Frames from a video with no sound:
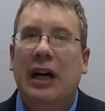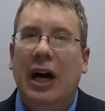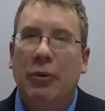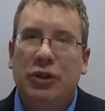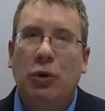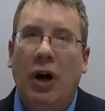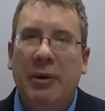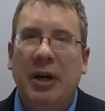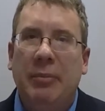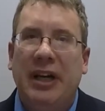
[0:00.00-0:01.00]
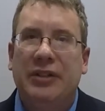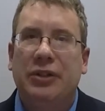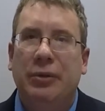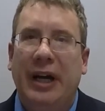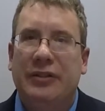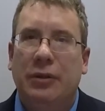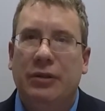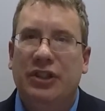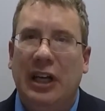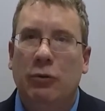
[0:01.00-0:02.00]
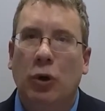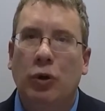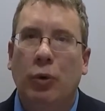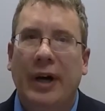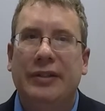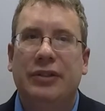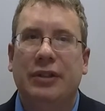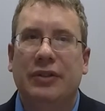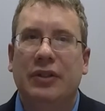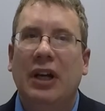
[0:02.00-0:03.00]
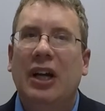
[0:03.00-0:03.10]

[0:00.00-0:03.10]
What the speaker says: I will try my best to answer general questions,